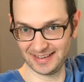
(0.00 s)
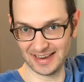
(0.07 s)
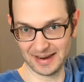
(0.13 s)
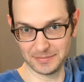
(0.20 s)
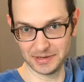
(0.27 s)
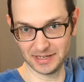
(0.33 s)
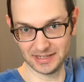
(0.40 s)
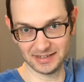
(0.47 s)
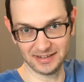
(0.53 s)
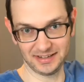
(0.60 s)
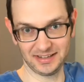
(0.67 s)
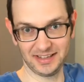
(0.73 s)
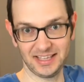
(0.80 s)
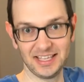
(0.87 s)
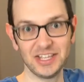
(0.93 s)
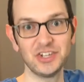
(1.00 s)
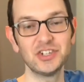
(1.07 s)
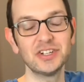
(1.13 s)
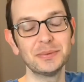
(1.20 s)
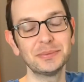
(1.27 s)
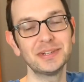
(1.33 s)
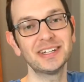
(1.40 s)
I mean, he
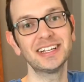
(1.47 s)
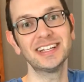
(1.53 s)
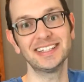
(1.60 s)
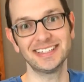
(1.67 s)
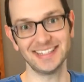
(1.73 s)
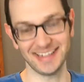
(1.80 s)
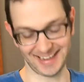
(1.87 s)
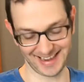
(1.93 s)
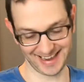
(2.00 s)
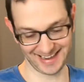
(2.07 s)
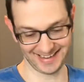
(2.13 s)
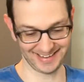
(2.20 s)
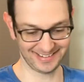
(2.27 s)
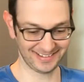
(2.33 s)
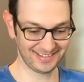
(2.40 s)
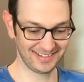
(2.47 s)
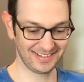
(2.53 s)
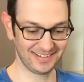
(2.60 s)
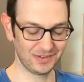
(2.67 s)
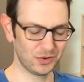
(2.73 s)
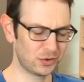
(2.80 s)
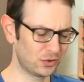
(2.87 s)
chipped it against De Gea.
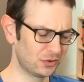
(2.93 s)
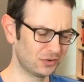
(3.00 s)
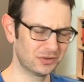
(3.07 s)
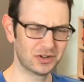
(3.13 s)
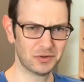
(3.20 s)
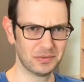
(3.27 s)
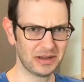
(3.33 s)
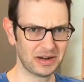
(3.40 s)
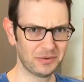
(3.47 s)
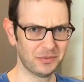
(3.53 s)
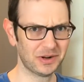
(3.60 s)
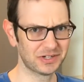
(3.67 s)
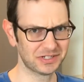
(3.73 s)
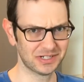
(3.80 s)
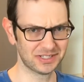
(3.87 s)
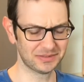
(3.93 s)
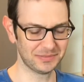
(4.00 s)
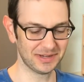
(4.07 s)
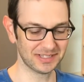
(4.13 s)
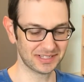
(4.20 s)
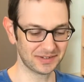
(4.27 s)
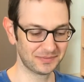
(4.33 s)
Ugh, go back and watch it. It's
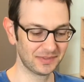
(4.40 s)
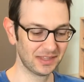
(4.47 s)
amazing.